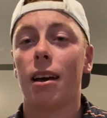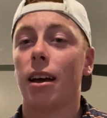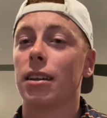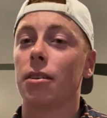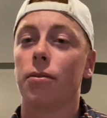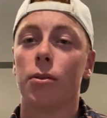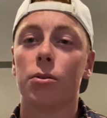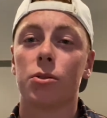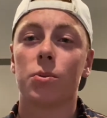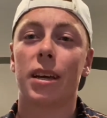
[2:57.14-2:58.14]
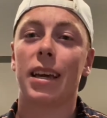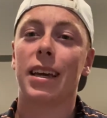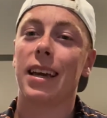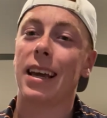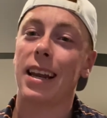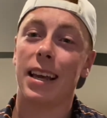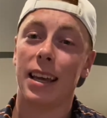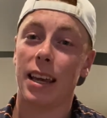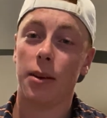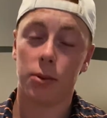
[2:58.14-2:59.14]
I did a full swing, and it
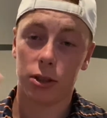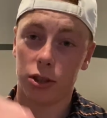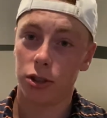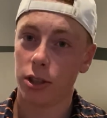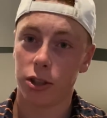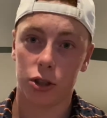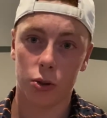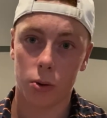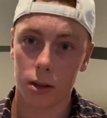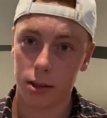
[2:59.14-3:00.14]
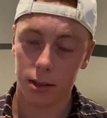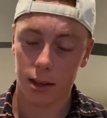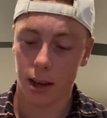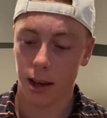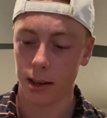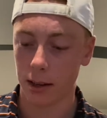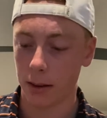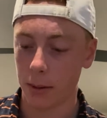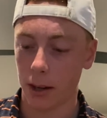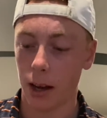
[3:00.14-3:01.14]
was just short, and
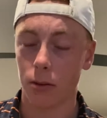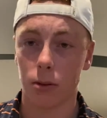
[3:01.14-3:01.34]
it kind of